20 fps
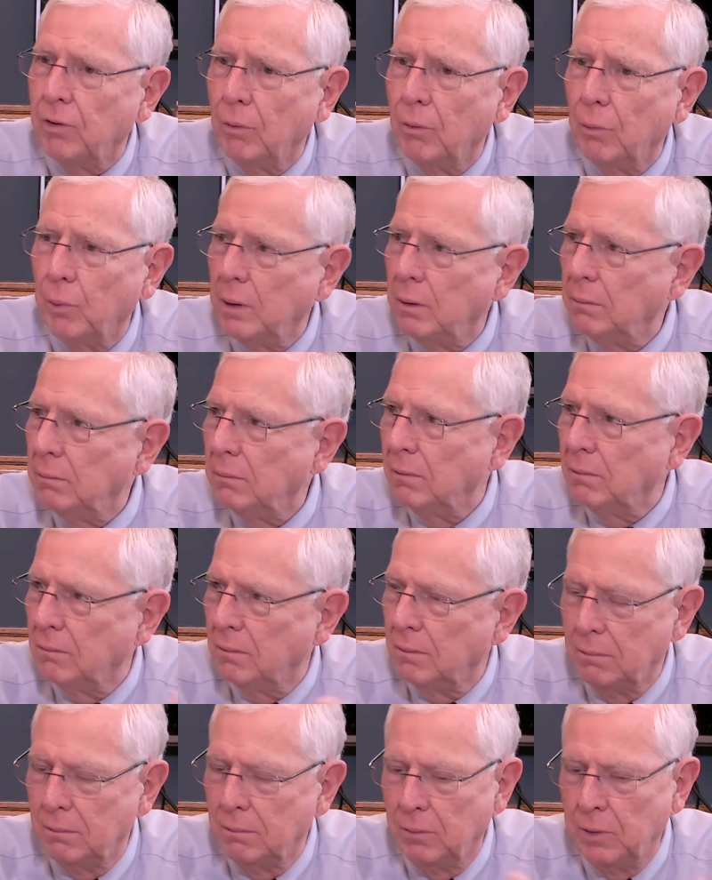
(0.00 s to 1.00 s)
So
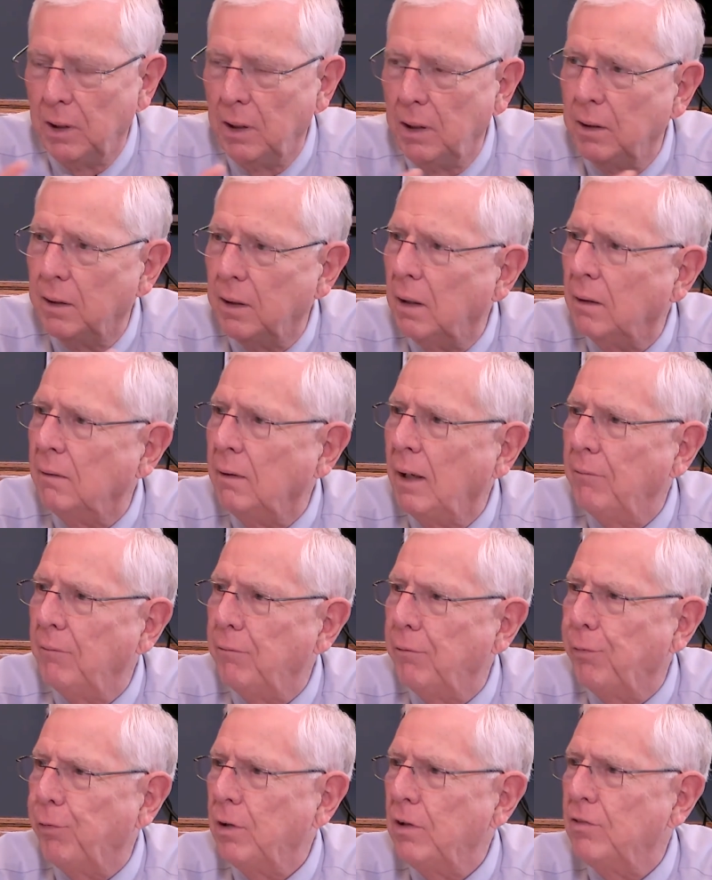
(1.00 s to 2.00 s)
we need to
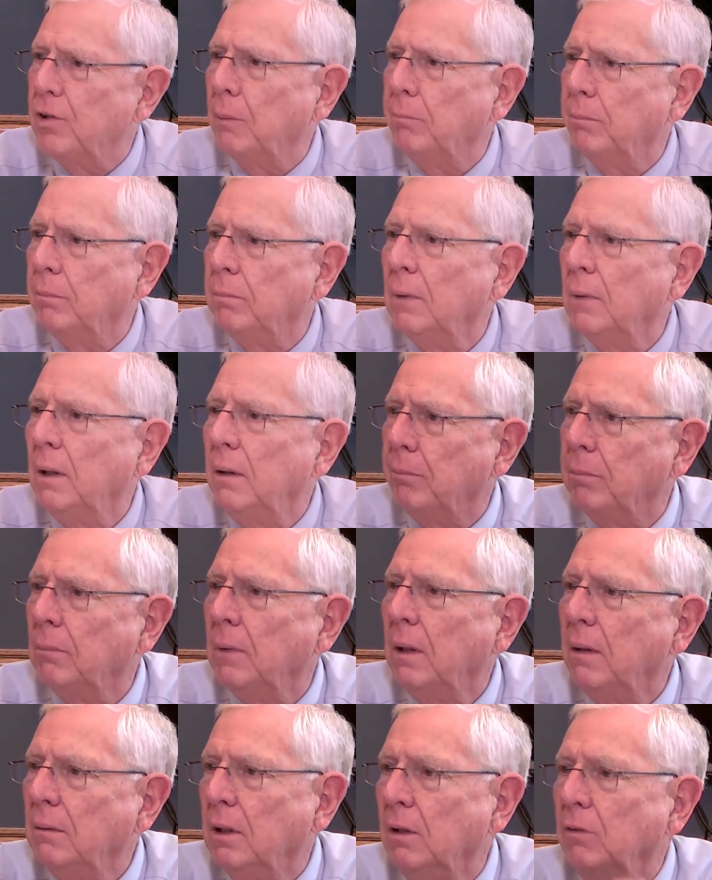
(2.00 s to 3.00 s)
not freeze up
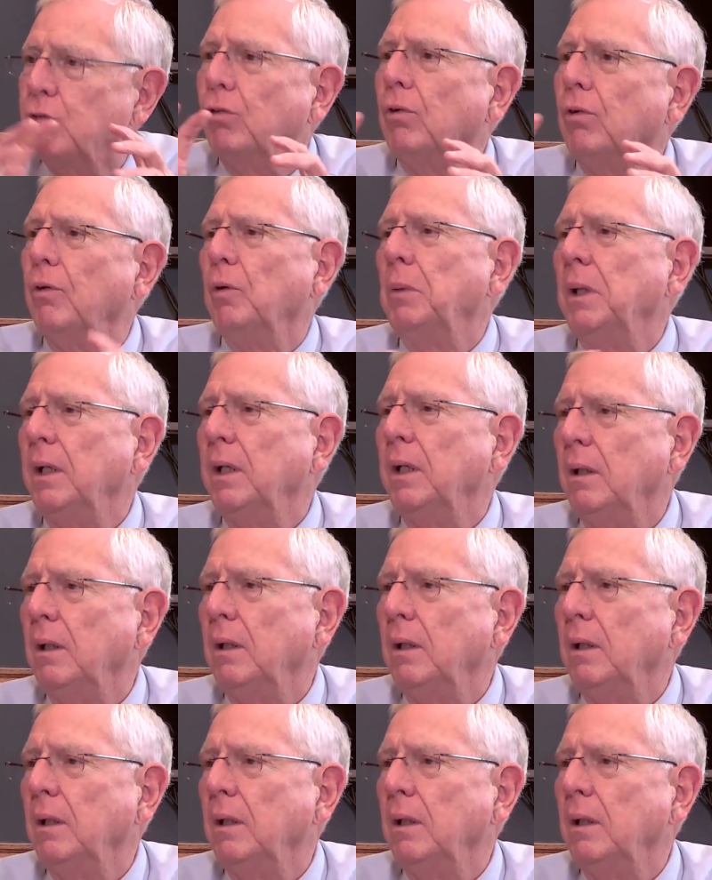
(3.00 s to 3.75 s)
control the money.